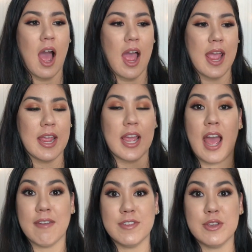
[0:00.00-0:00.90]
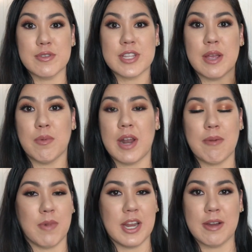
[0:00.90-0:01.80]
I have used it when
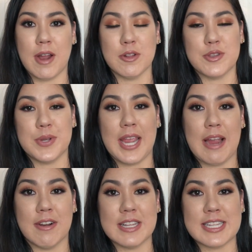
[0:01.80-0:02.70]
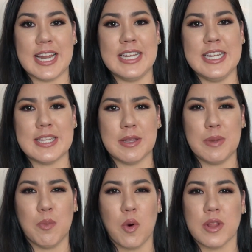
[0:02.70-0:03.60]
I'm running around doing errands and I need
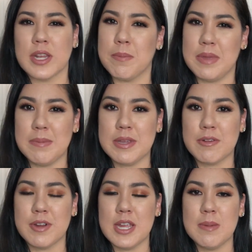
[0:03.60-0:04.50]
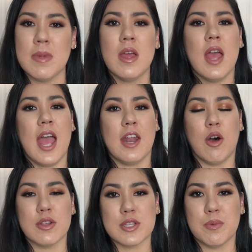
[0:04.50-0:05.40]
something more than a BB cream, and
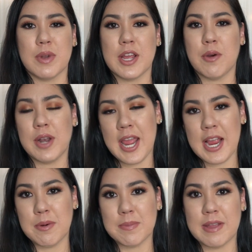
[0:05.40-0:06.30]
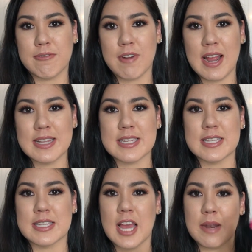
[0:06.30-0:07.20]
also when I go and hang out with my friends,
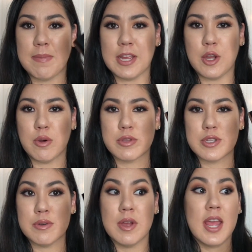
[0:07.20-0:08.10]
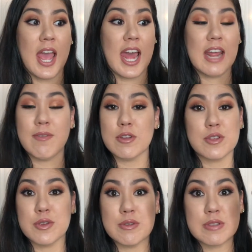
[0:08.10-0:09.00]
this is kind of my go-to. And I've
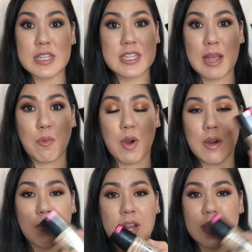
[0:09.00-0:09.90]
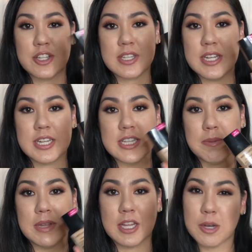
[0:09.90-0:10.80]
also used this at work when I just needed
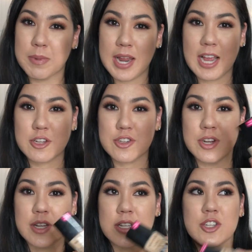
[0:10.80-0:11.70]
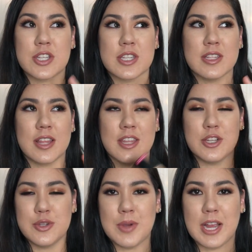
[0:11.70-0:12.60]
something a little bit extra, just
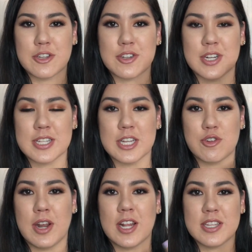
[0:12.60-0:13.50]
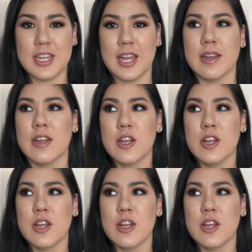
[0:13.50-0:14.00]
nothing too extra, because I try not to get